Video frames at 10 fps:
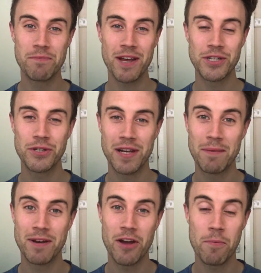make sure to
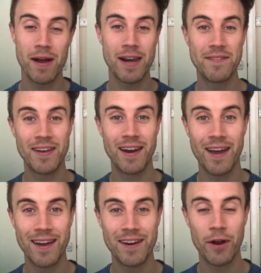let me know by leaving a
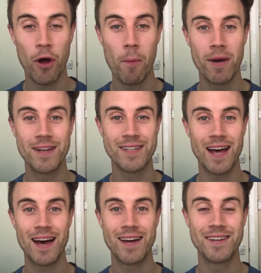like and a comment
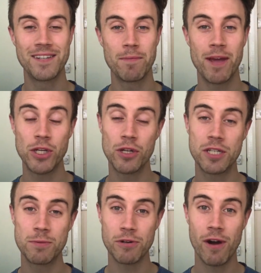and make sure to
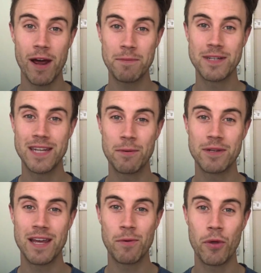subscribe to stay up to
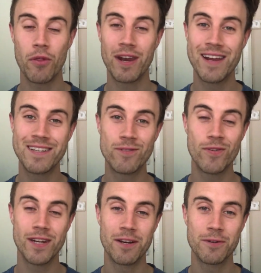date with all the latest
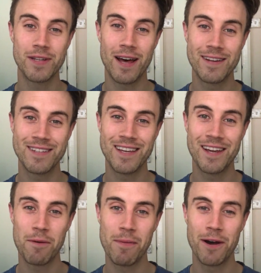videos as they
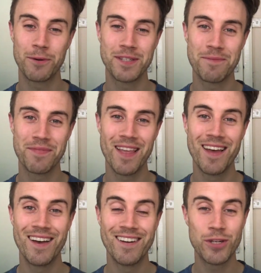come out.
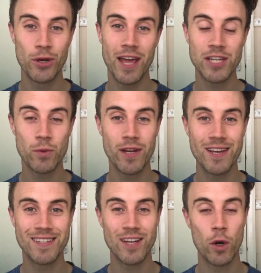Until next
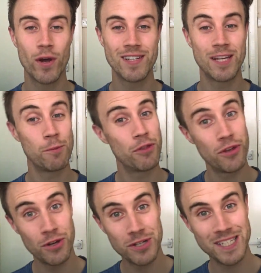week's Quick Tip
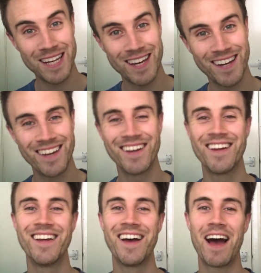Thursday,
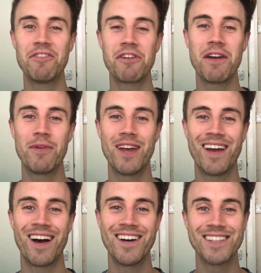have a great week
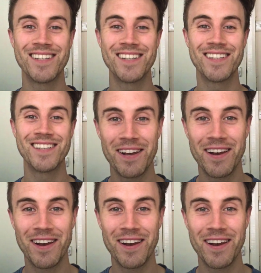guys and I'll see you
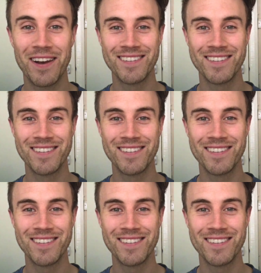later.